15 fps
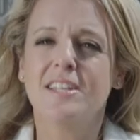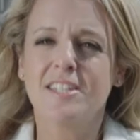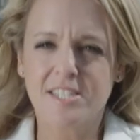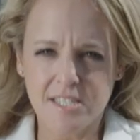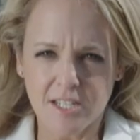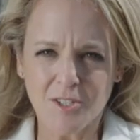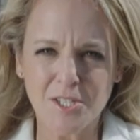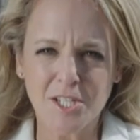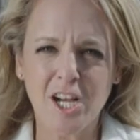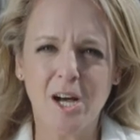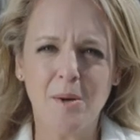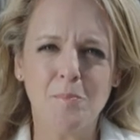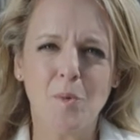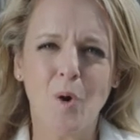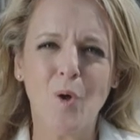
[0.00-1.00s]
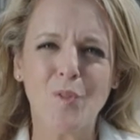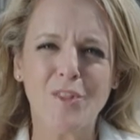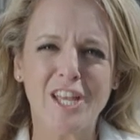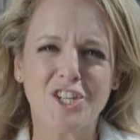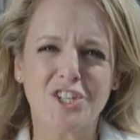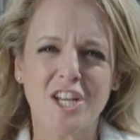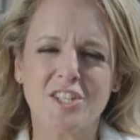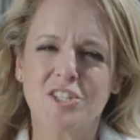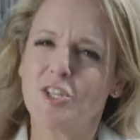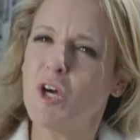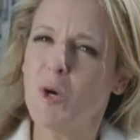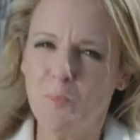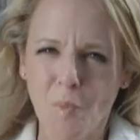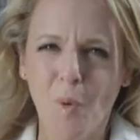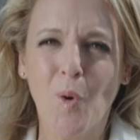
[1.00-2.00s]
Still to come on the agenda,
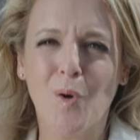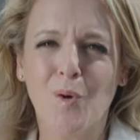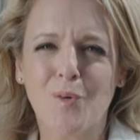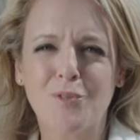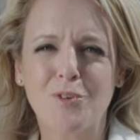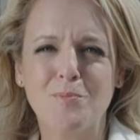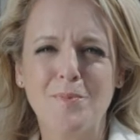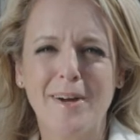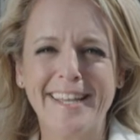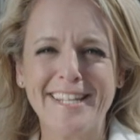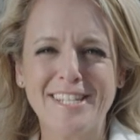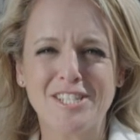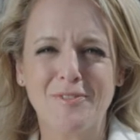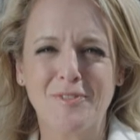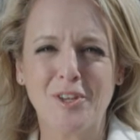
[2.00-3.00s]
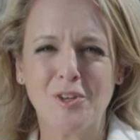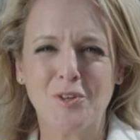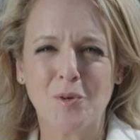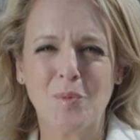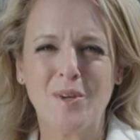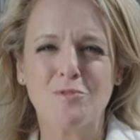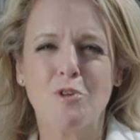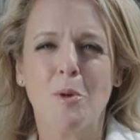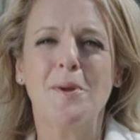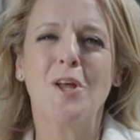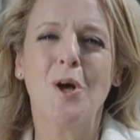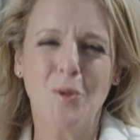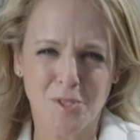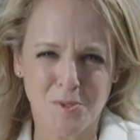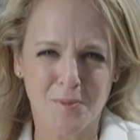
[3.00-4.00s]
more from my interview with Robert
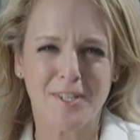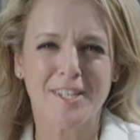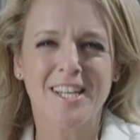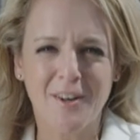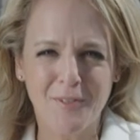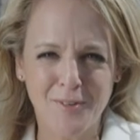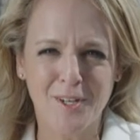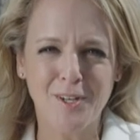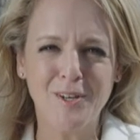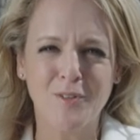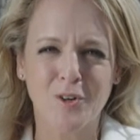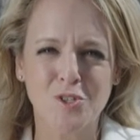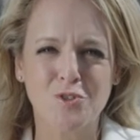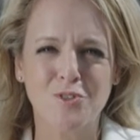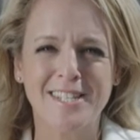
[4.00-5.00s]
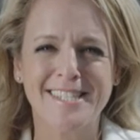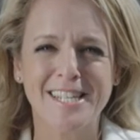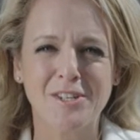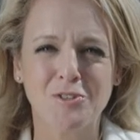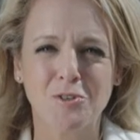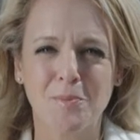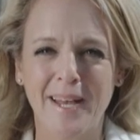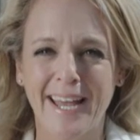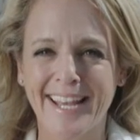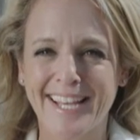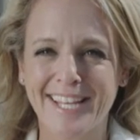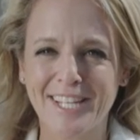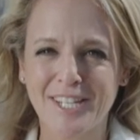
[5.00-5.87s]
Holzmann, Governor of Austria's Central Bank.